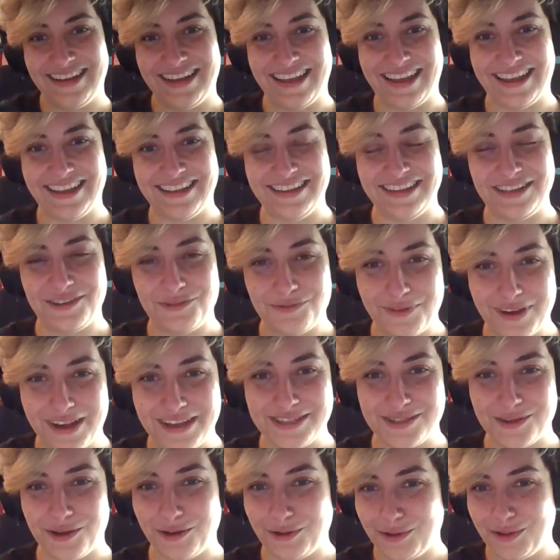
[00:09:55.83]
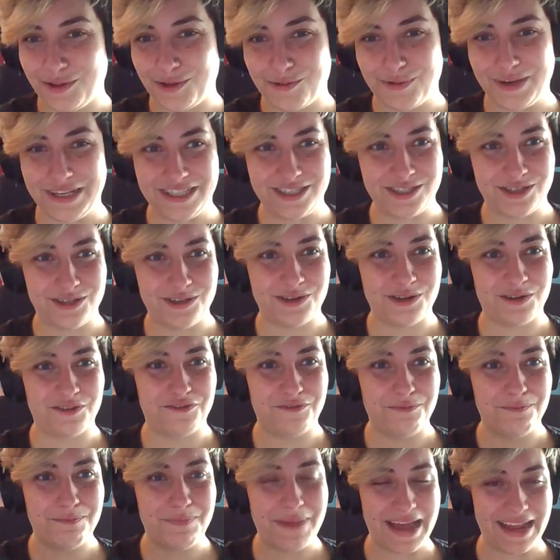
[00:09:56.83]
and it was all a question
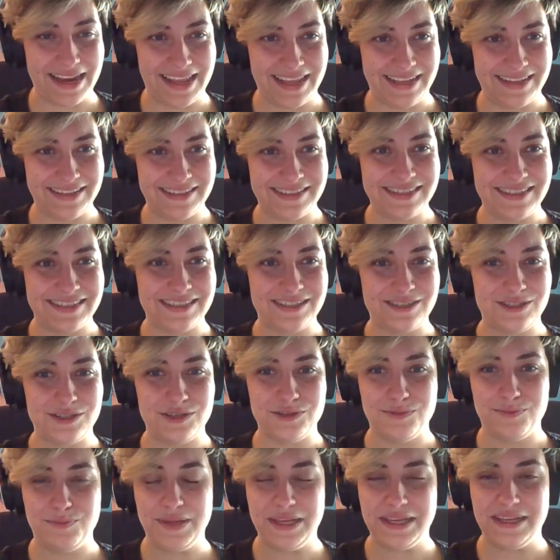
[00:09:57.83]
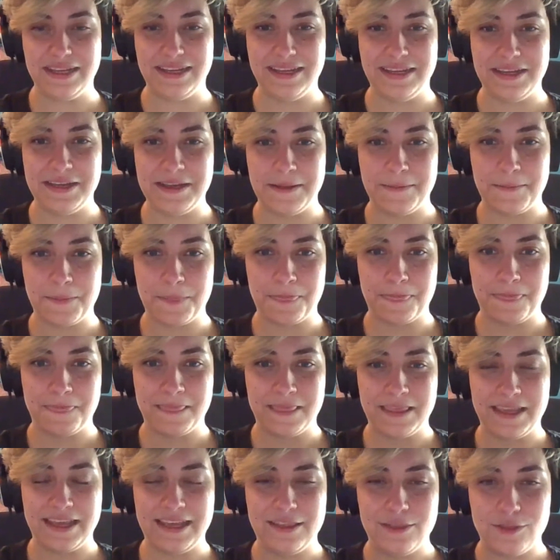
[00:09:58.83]
of balance to be
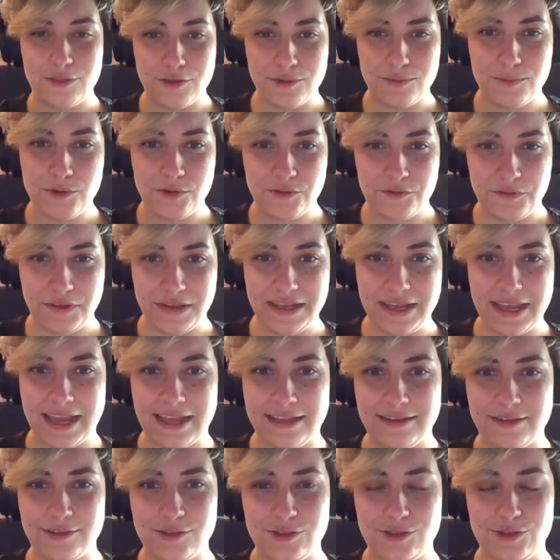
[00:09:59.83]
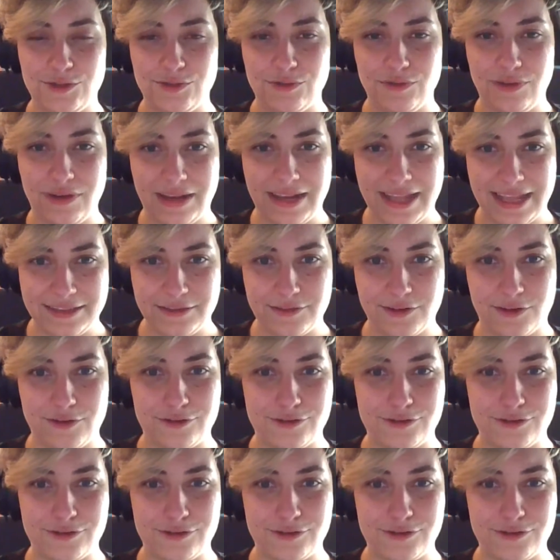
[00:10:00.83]
in the movie and to let